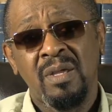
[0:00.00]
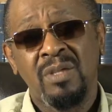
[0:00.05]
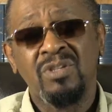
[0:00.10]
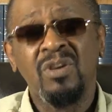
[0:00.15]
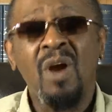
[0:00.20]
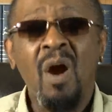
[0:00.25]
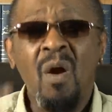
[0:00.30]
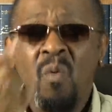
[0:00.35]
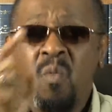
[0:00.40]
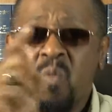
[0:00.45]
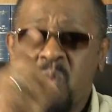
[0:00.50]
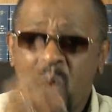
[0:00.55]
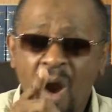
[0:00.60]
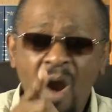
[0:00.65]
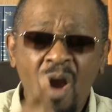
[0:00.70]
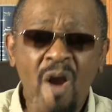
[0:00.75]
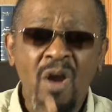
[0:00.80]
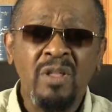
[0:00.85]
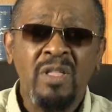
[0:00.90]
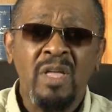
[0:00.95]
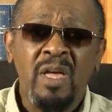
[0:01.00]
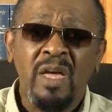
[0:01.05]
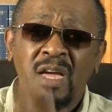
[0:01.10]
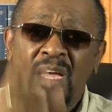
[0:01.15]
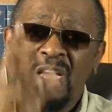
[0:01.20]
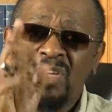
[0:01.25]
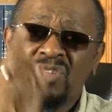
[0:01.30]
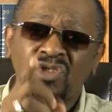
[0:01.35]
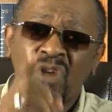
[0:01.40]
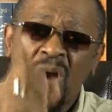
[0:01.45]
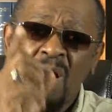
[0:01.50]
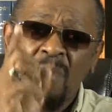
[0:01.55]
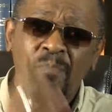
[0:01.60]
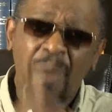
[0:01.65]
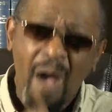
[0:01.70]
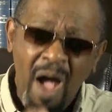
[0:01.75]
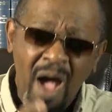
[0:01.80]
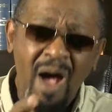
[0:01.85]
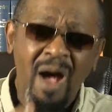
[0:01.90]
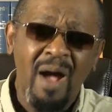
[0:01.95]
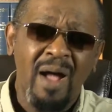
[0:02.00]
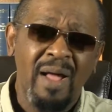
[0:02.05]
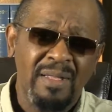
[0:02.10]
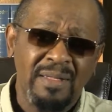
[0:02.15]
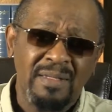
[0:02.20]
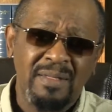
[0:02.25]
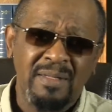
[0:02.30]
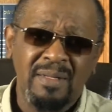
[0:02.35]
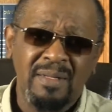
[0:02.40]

Your word is your bond.